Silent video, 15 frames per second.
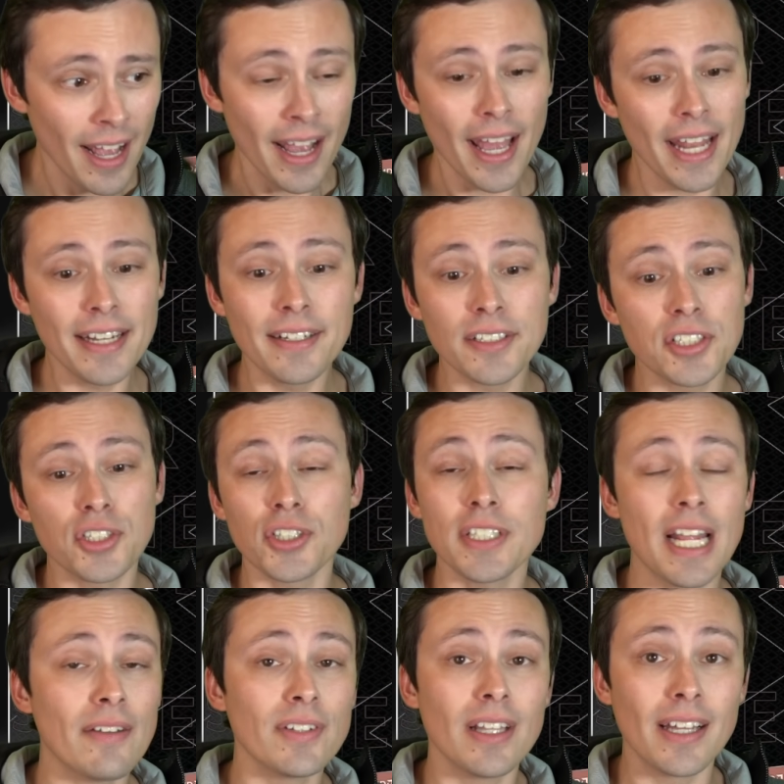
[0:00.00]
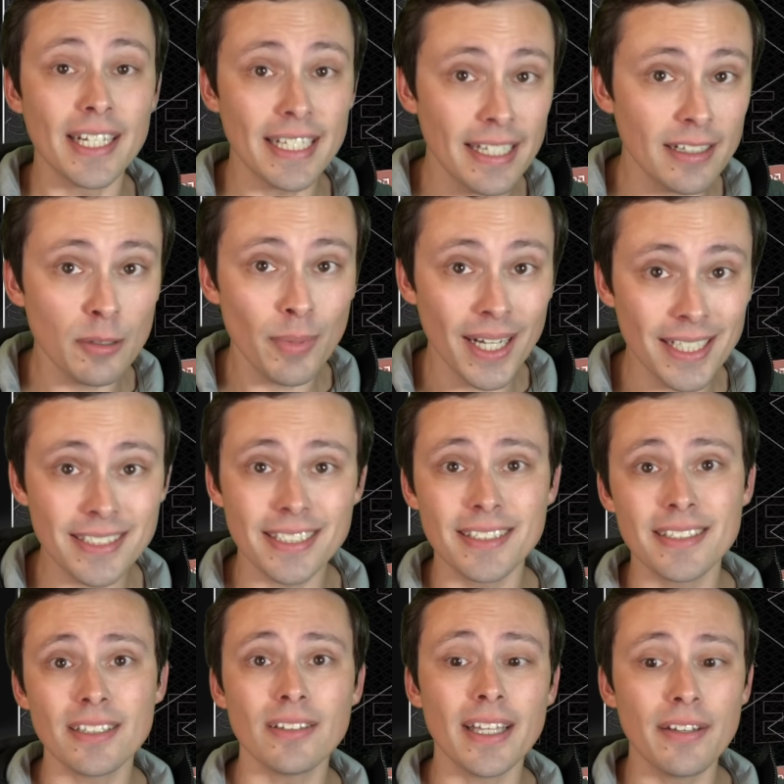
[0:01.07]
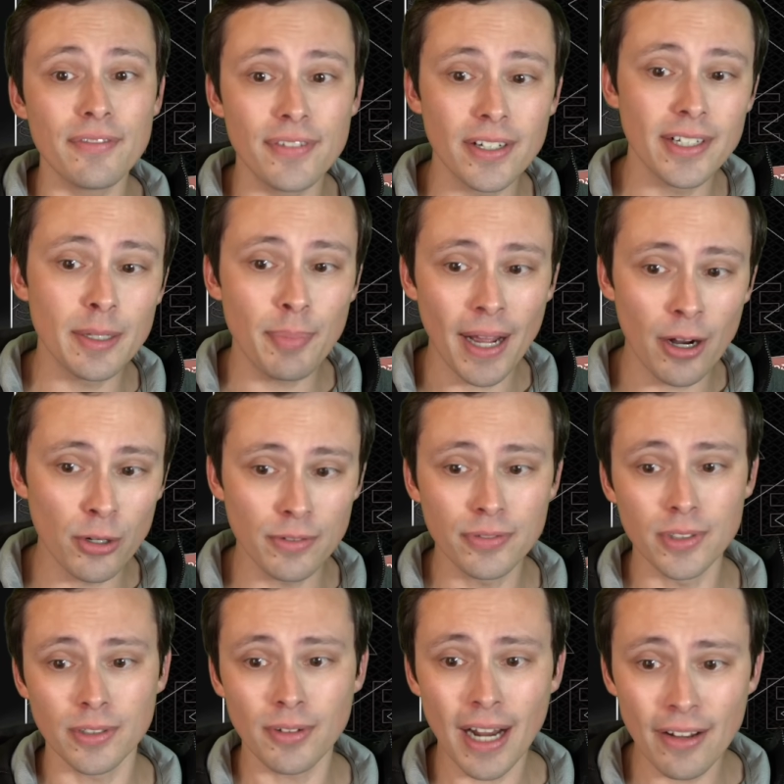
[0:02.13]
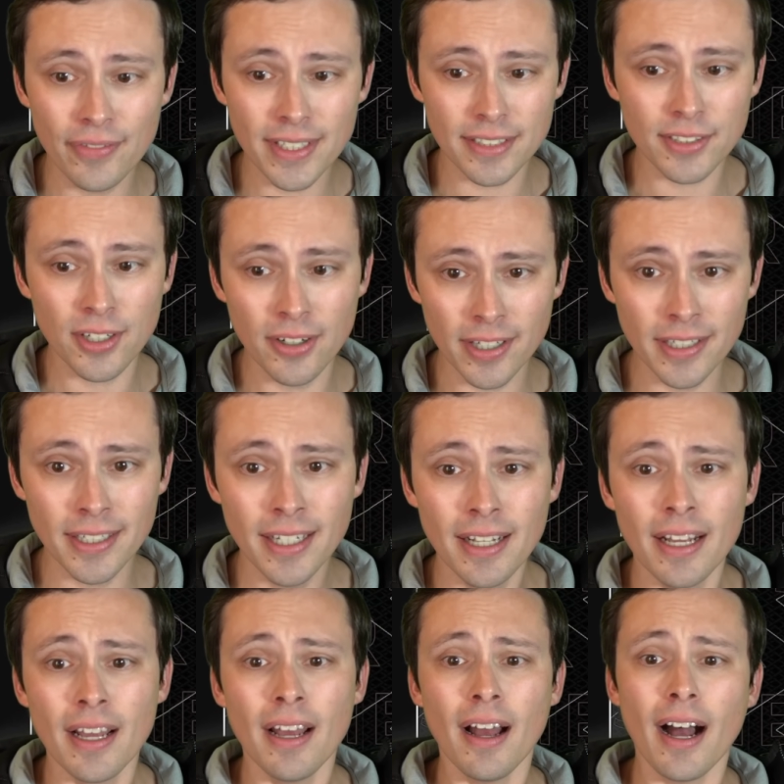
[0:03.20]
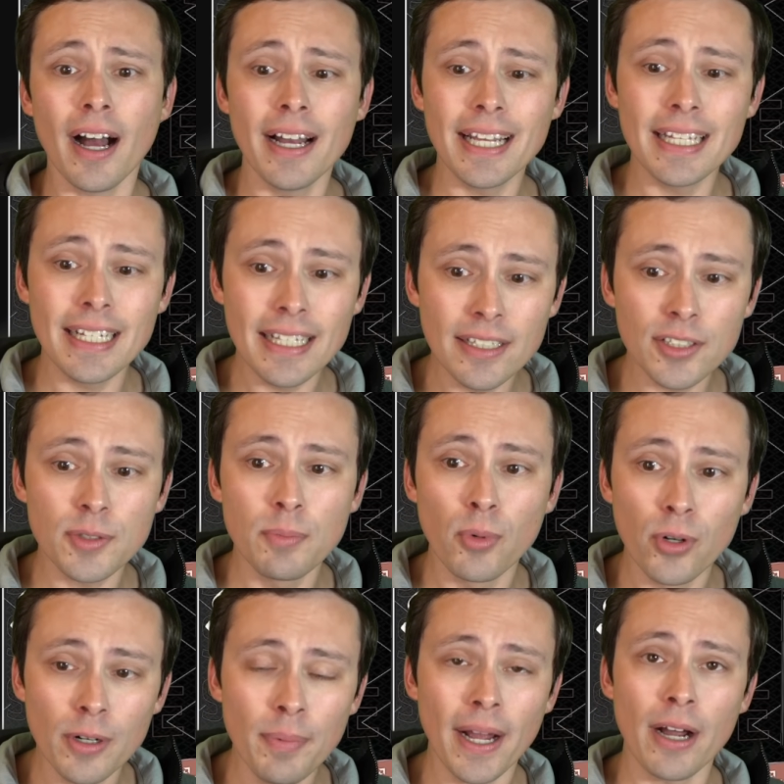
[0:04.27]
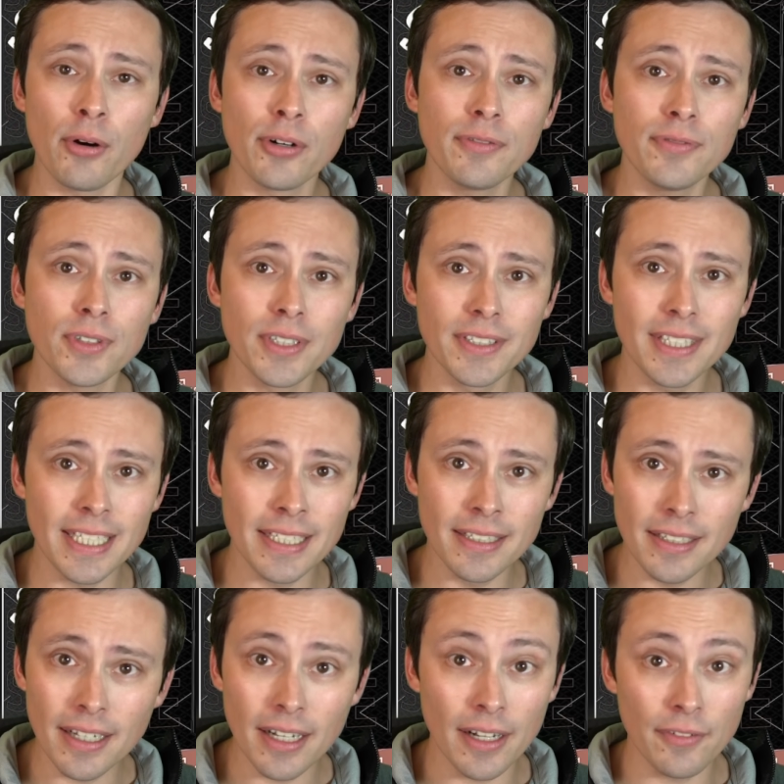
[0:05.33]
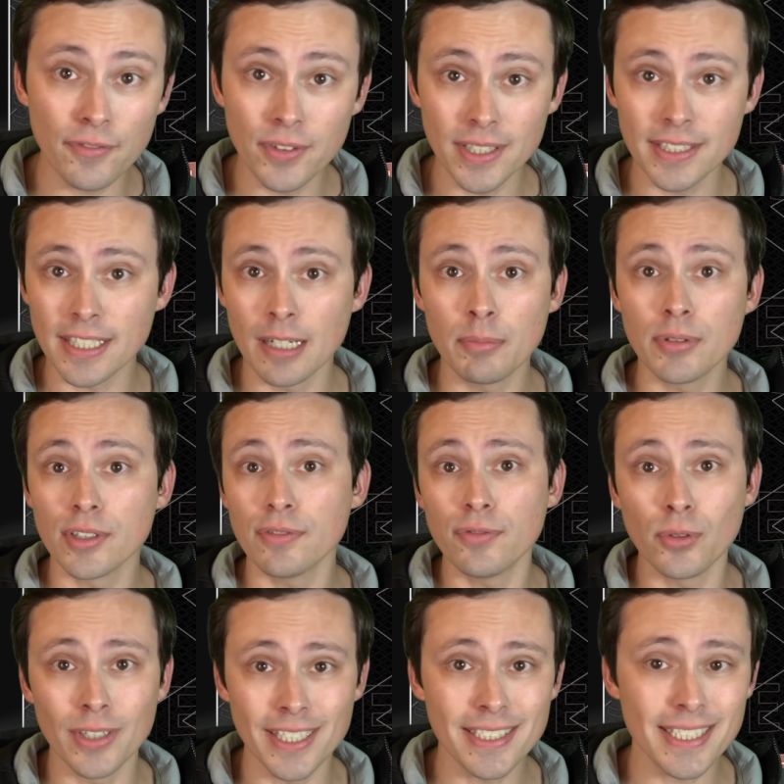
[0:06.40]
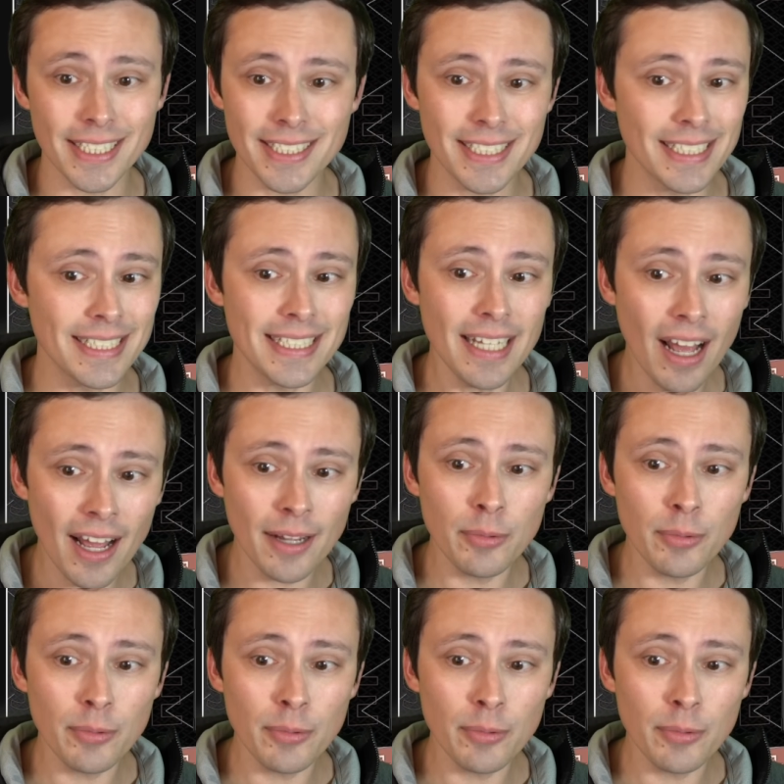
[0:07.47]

and it doesn't just have a lot of gigabytes, it's still a very powerful graphics card. Uh, it is more powerful than, uh, for example, the 4060 Ti,